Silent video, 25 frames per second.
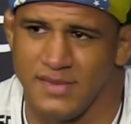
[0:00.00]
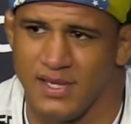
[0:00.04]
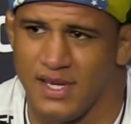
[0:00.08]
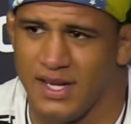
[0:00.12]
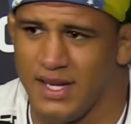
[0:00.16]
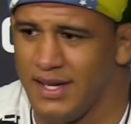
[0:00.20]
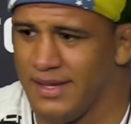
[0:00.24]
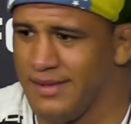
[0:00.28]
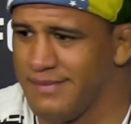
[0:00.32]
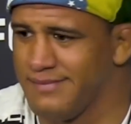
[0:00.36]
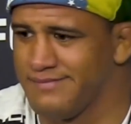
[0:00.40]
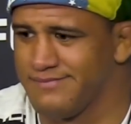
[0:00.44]

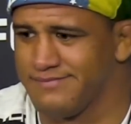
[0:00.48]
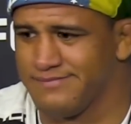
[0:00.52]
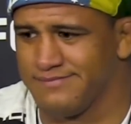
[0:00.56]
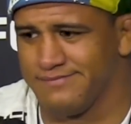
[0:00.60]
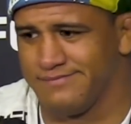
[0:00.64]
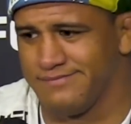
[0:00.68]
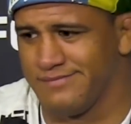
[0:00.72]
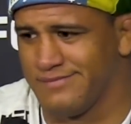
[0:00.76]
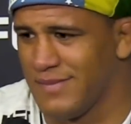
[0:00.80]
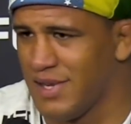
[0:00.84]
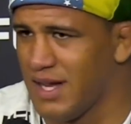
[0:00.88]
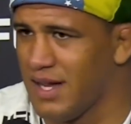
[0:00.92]
I
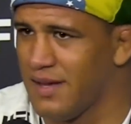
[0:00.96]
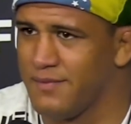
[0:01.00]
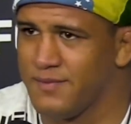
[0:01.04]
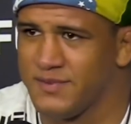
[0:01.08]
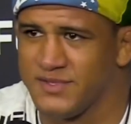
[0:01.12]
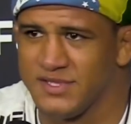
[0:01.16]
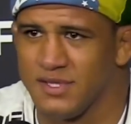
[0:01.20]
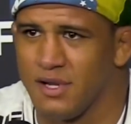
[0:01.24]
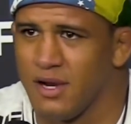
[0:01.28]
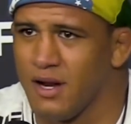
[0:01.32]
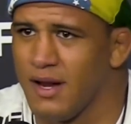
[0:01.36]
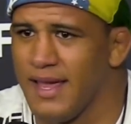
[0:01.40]
I
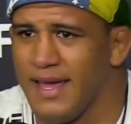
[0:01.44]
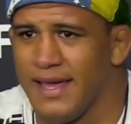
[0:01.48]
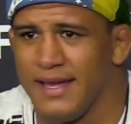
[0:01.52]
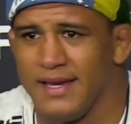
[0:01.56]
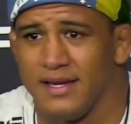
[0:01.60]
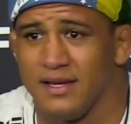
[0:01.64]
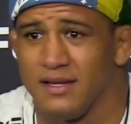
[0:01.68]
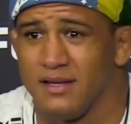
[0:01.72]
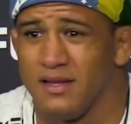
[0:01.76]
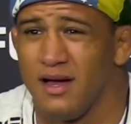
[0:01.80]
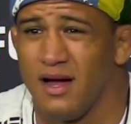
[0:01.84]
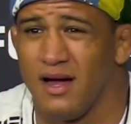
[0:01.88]
start
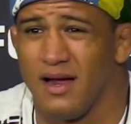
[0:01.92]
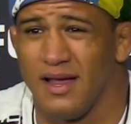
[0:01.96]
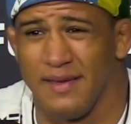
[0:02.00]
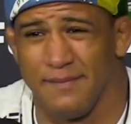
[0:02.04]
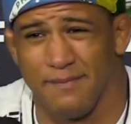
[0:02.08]
adding a lot.